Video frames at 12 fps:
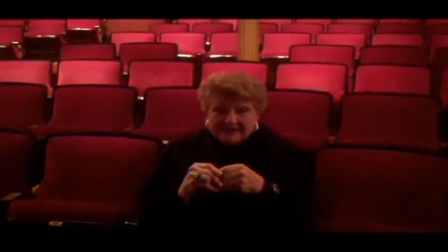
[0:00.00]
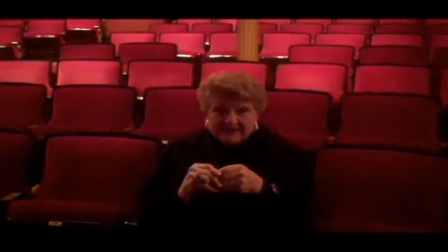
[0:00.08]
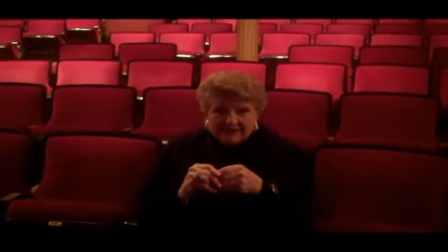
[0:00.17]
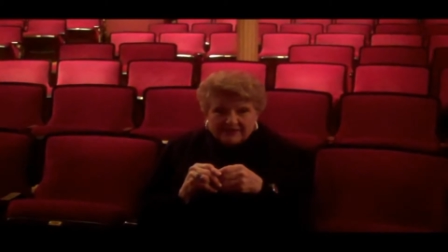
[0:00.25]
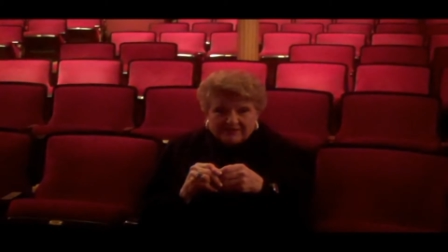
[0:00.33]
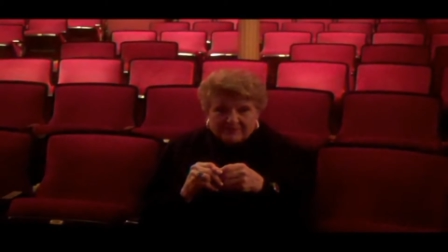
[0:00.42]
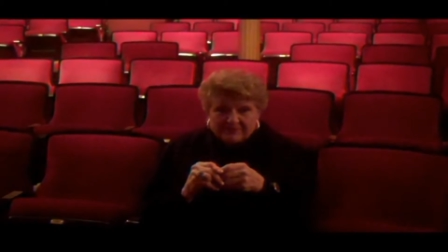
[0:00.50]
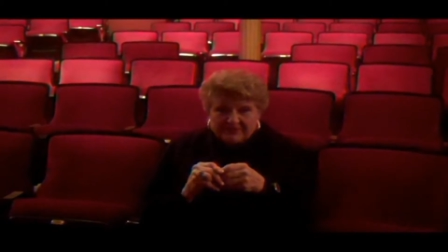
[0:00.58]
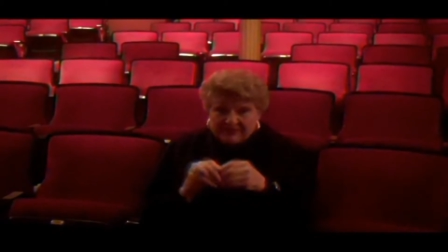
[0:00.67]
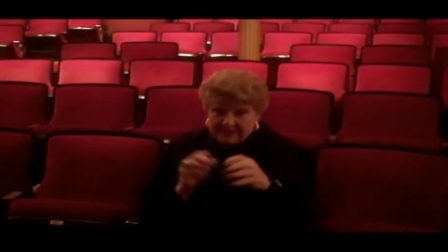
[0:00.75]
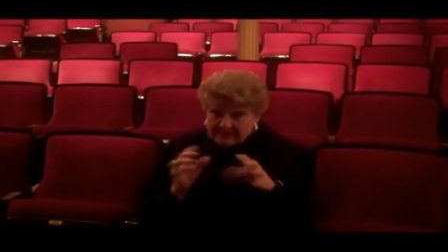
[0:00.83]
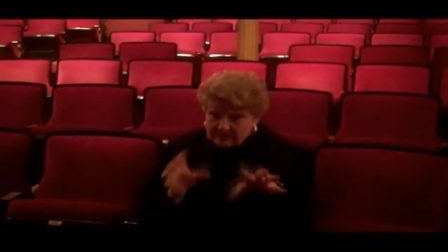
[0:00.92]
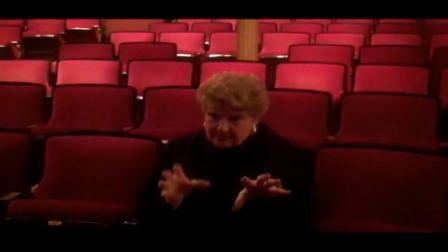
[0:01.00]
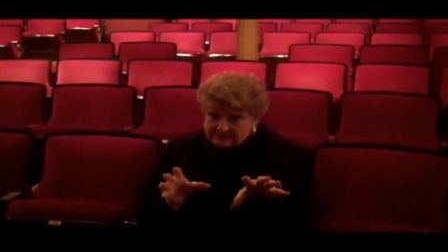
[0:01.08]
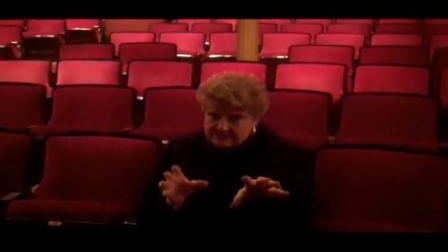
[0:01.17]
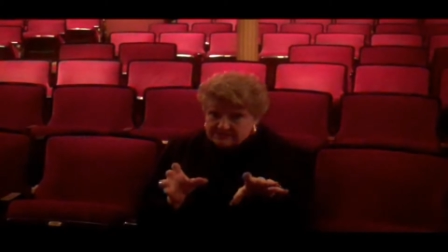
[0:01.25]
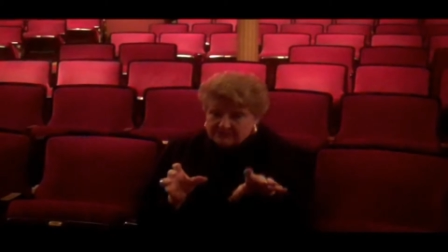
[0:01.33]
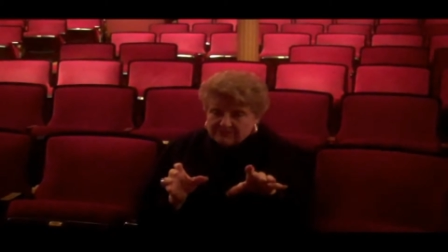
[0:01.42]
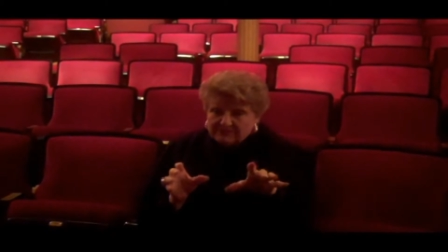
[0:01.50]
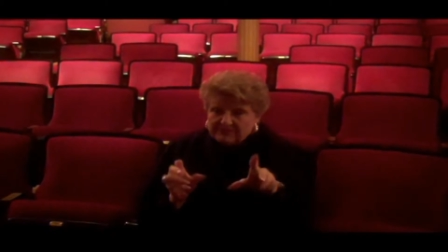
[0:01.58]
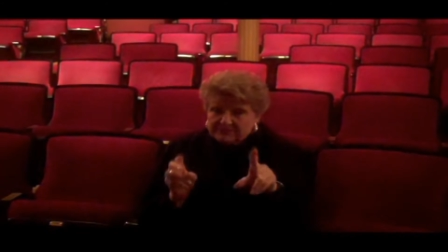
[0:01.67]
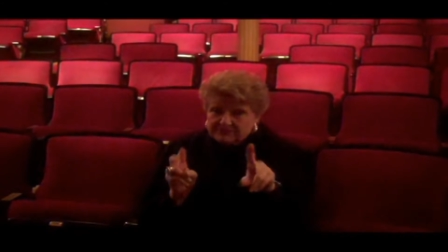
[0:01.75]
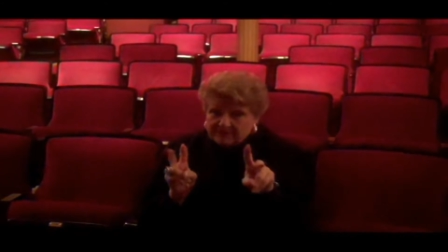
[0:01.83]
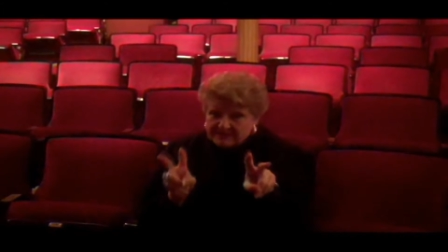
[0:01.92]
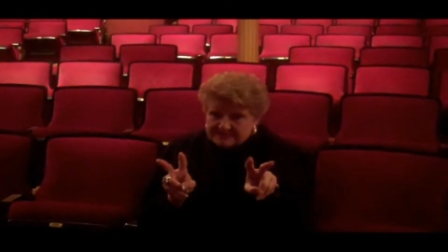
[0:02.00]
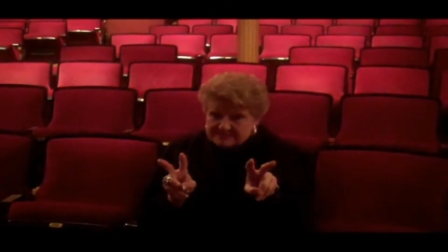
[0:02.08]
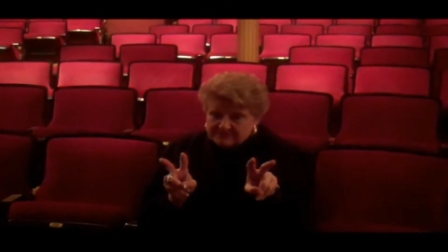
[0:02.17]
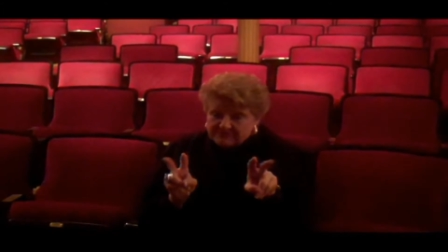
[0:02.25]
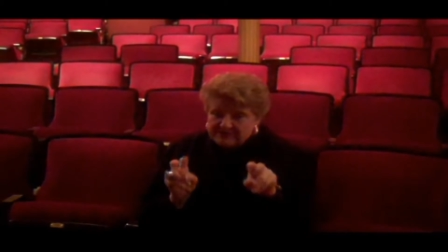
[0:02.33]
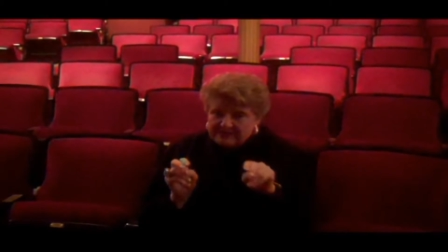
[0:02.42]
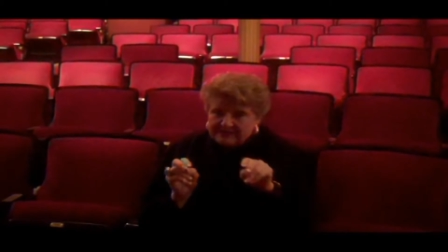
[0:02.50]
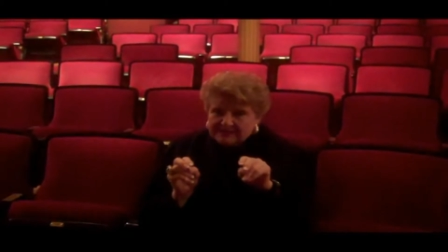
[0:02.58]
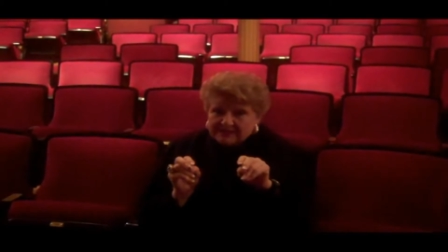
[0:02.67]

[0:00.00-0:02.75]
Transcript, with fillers: Um, then they also, twice a week,